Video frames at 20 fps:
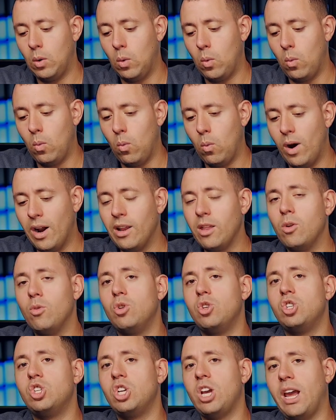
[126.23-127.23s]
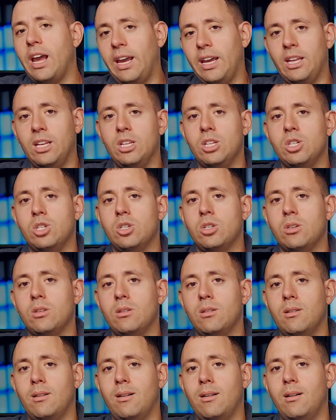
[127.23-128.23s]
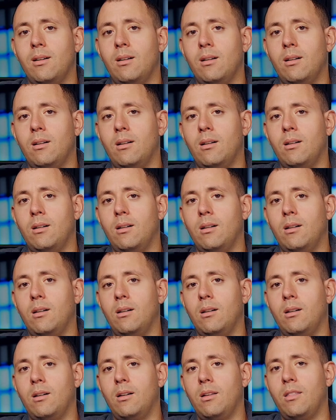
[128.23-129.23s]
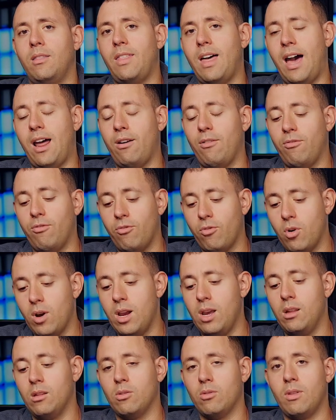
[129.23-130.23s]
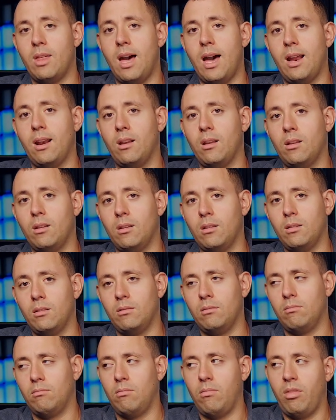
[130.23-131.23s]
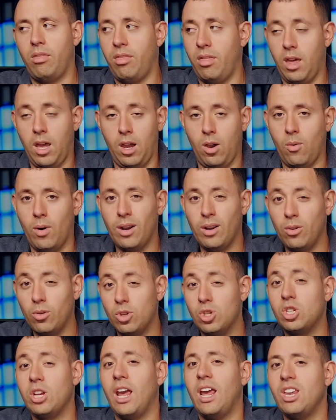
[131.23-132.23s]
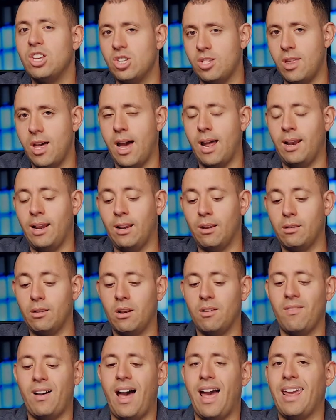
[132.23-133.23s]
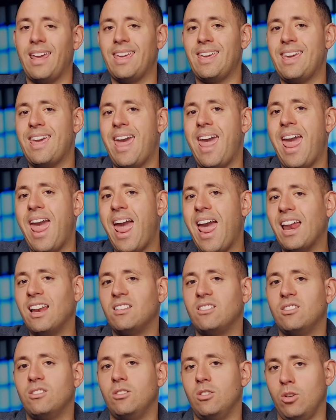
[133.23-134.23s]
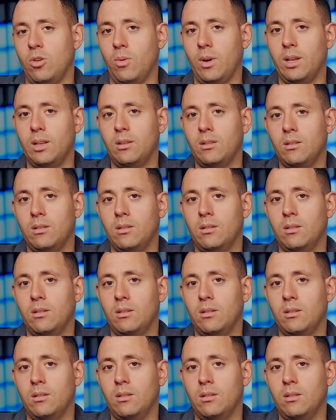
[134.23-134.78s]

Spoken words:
why don't you change that phrase or that thing? Why don't you change that instead of I can't do it?